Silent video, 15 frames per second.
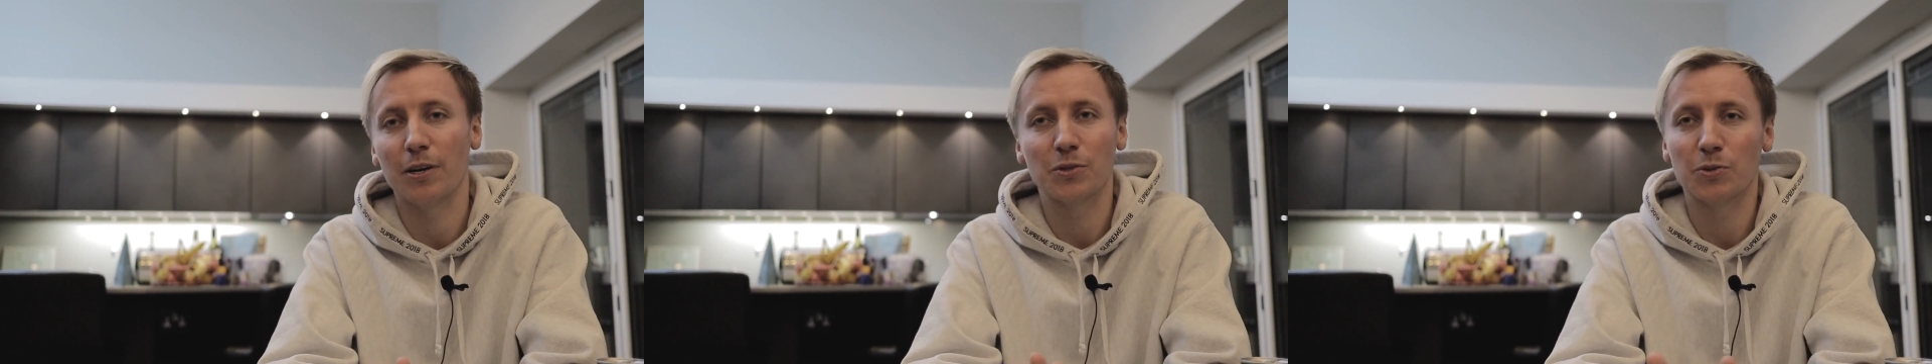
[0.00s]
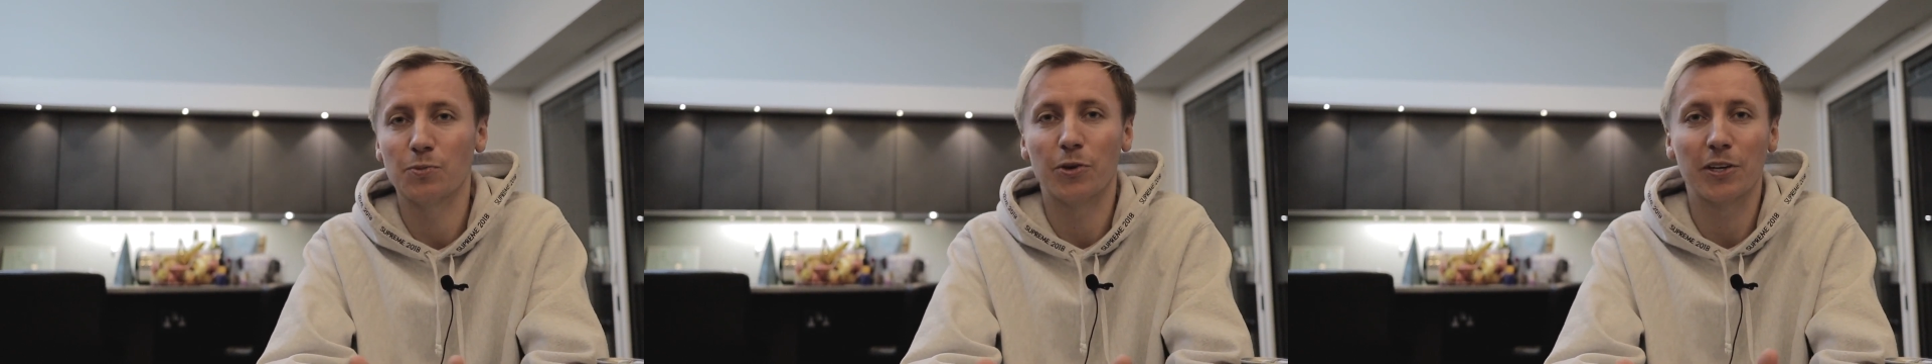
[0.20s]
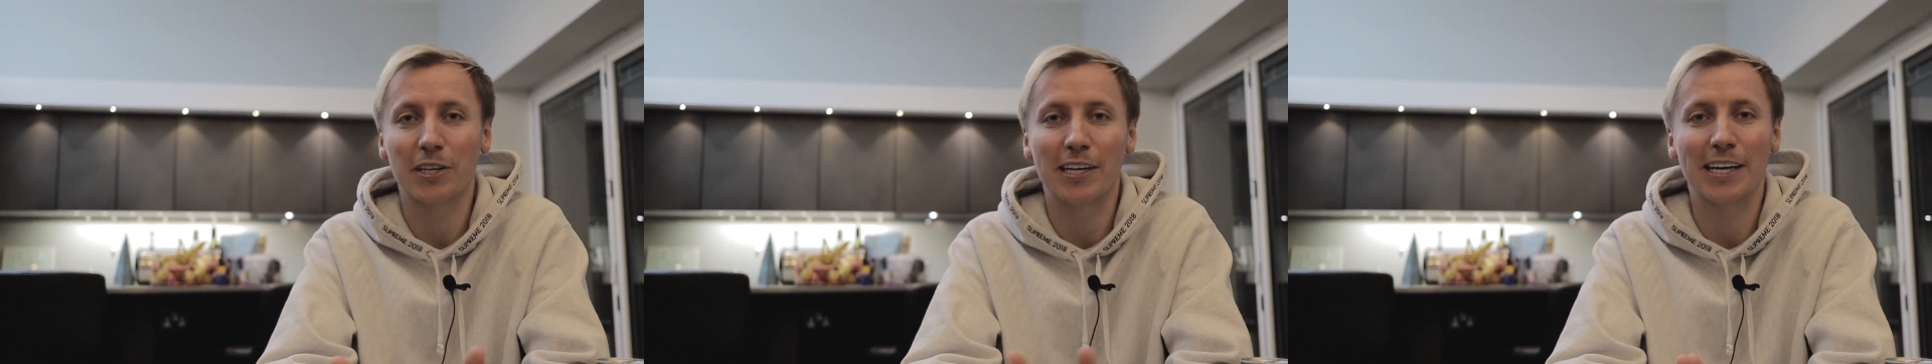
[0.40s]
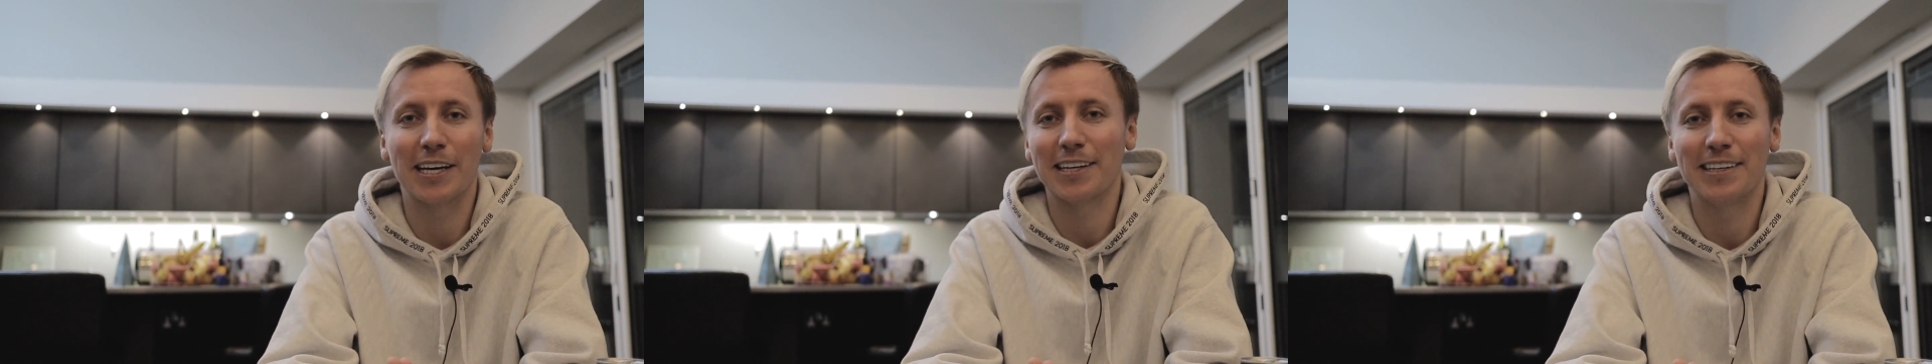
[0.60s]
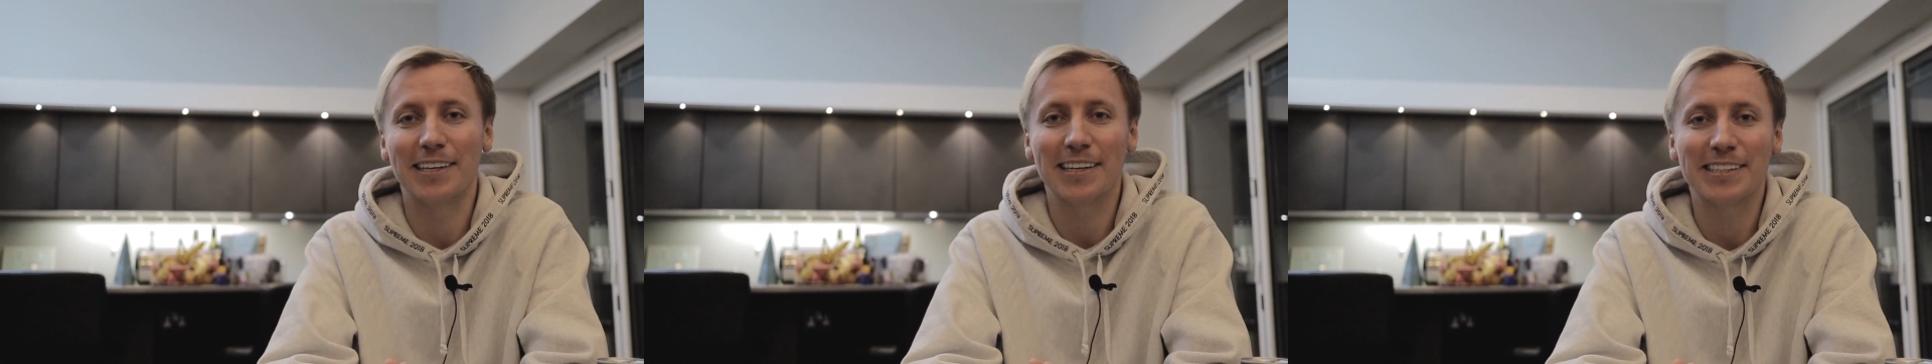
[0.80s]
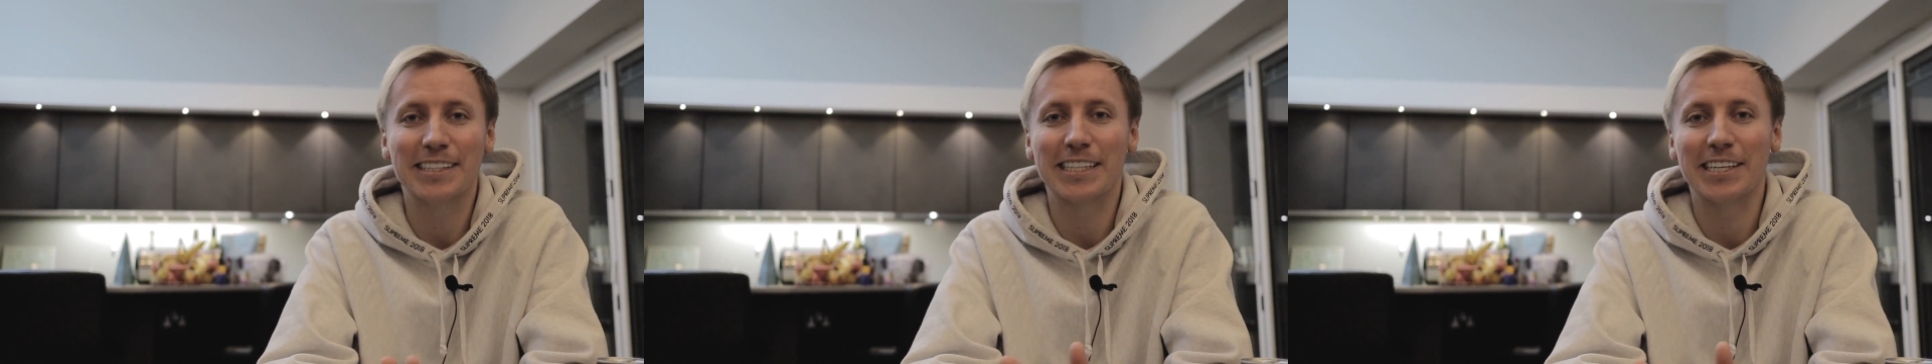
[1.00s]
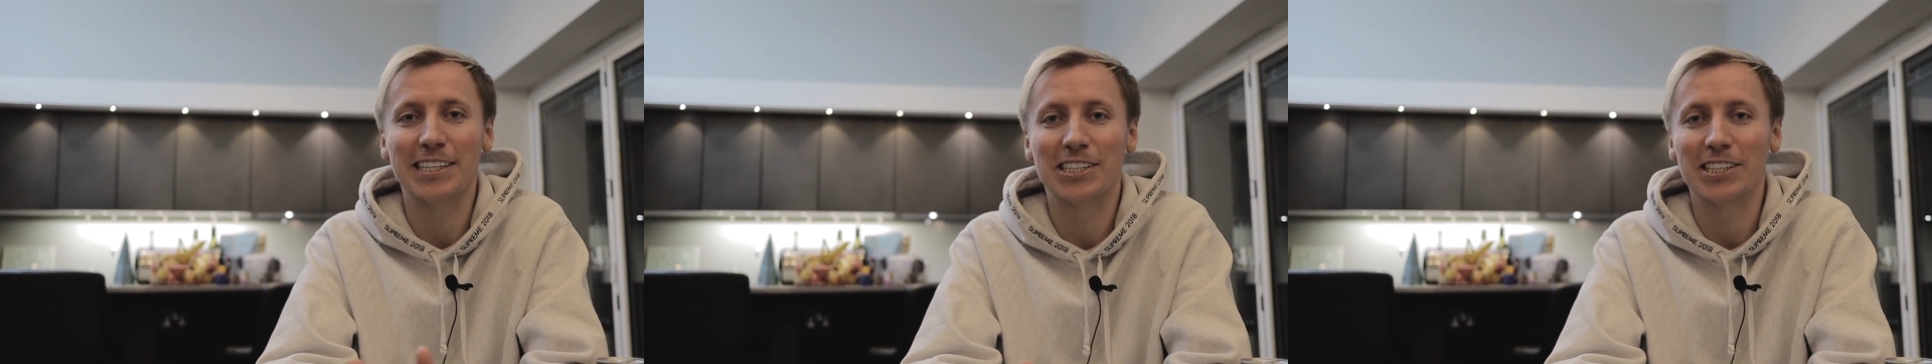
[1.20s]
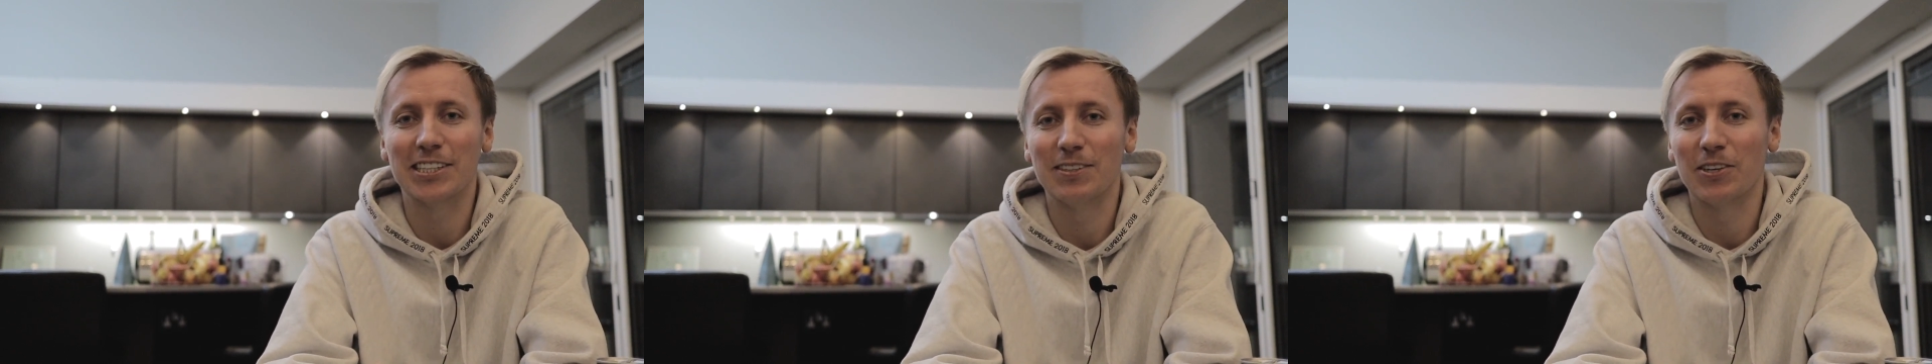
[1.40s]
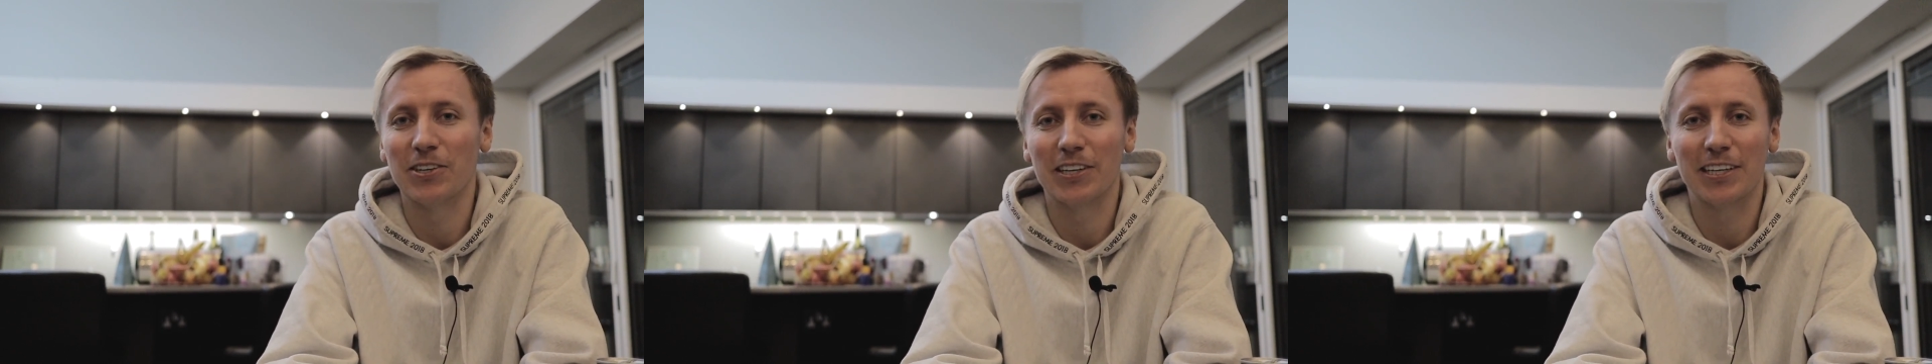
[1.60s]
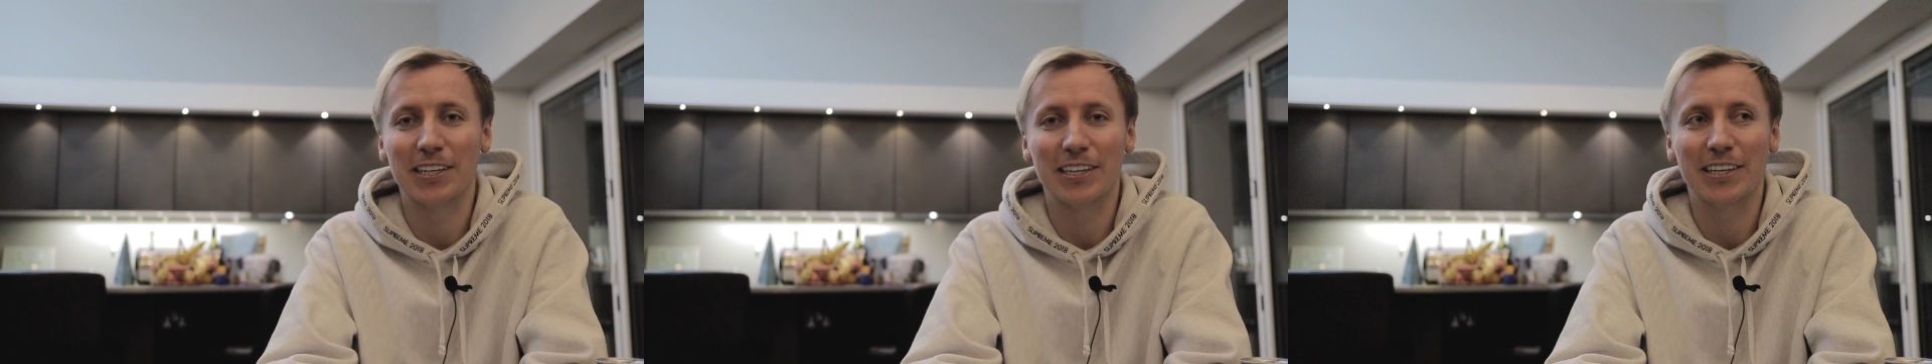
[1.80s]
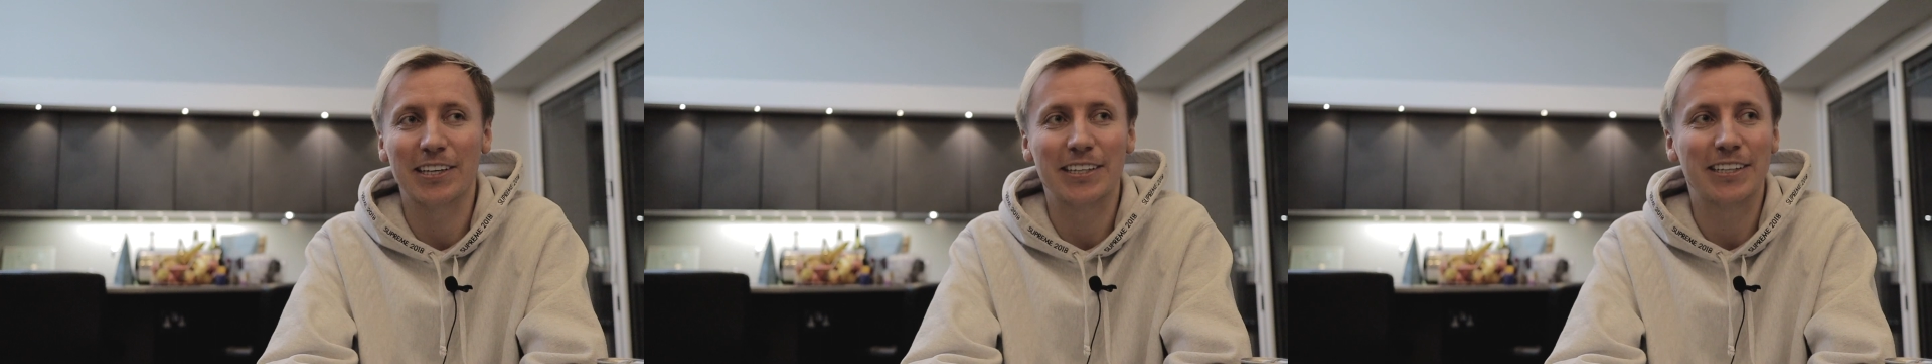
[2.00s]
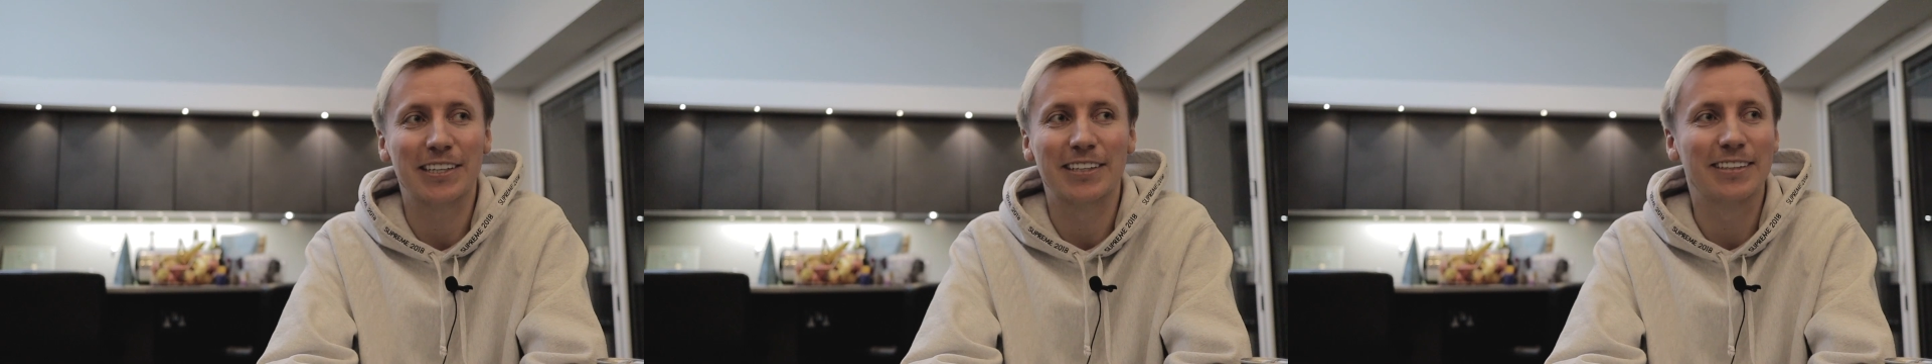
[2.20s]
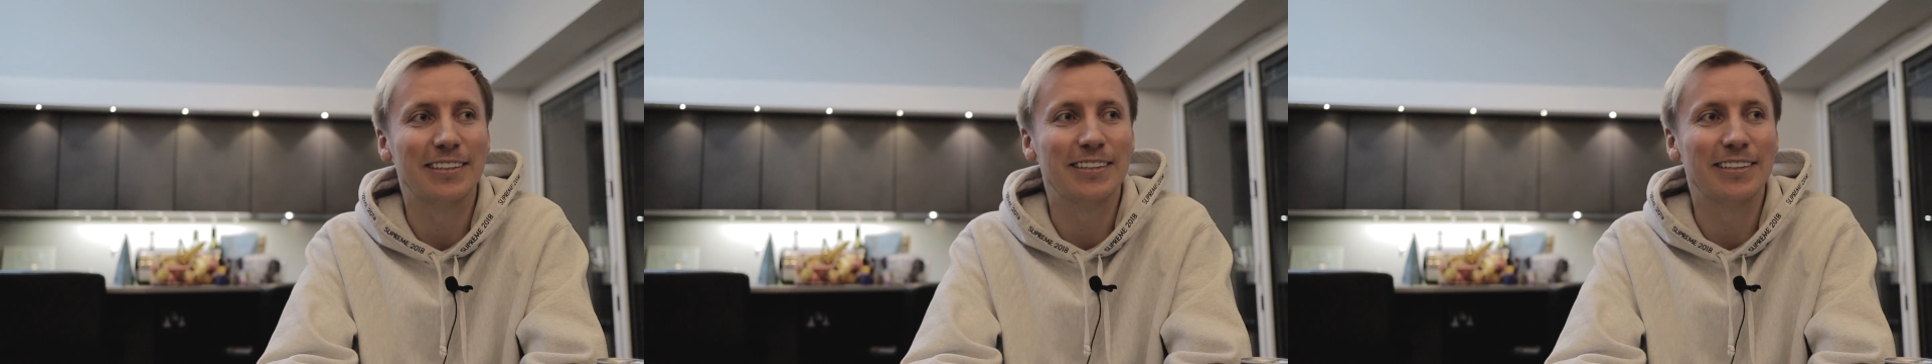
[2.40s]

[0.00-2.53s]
I was working at a gas station earning like,